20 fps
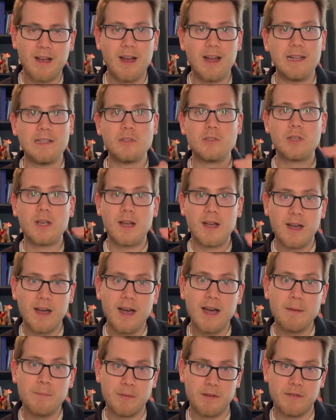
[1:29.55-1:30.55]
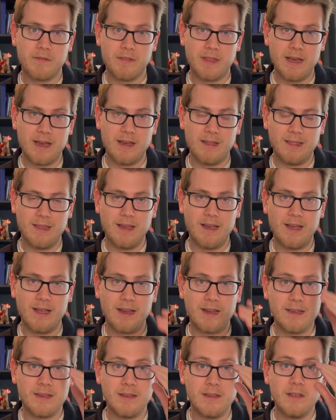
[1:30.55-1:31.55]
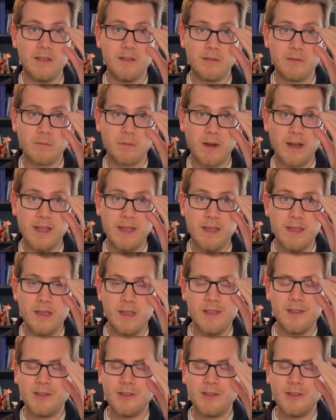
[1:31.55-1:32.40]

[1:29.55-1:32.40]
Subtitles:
on top of that line, right?